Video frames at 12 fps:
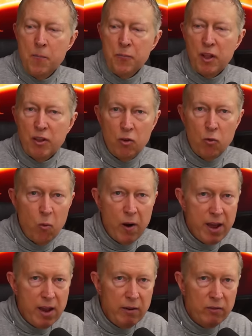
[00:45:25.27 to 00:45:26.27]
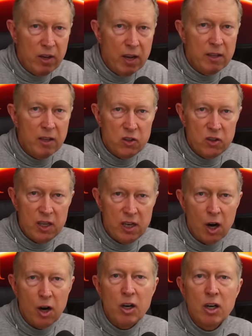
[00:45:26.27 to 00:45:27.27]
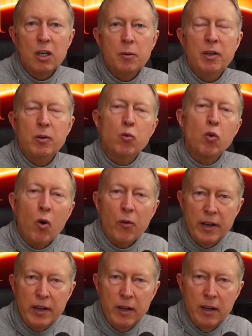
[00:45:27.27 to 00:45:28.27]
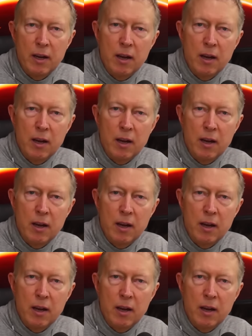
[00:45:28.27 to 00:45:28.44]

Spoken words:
that the waves and the sea are going to be roaring.